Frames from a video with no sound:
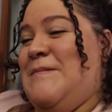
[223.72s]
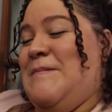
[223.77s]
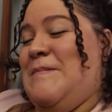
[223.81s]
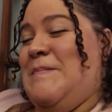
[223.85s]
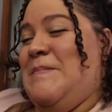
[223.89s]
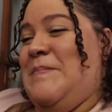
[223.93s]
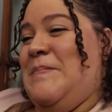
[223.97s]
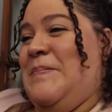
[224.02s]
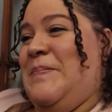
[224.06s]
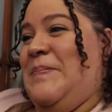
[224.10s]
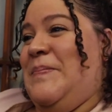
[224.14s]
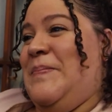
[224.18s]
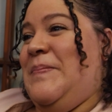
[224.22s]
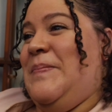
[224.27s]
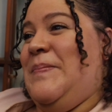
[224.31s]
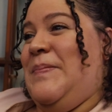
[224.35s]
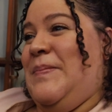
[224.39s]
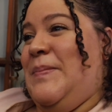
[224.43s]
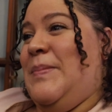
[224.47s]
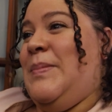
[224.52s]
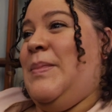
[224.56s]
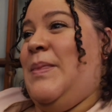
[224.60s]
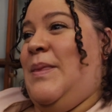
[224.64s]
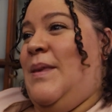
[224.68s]
It
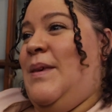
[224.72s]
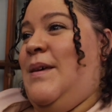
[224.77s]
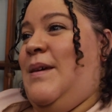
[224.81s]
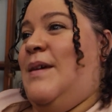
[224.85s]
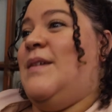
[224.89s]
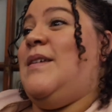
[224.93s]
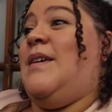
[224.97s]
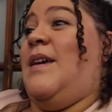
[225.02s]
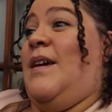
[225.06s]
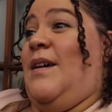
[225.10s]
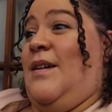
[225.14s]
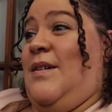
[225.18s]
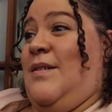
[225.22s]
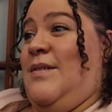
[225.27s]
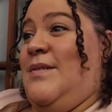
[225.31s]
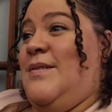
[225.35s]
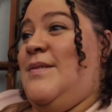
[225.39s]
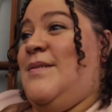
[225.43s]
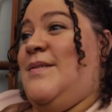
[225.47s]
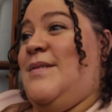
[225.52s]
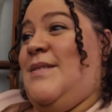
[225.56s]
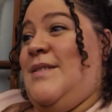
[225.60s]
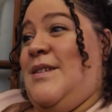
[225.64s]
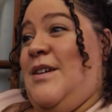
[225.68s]
changed how I viewed
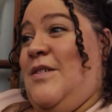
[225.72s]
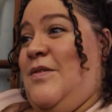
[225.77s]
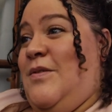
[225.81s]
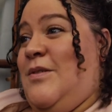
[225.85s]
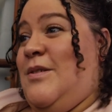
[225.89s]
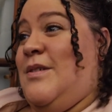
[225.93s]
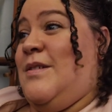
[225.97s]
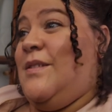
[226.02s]
myself,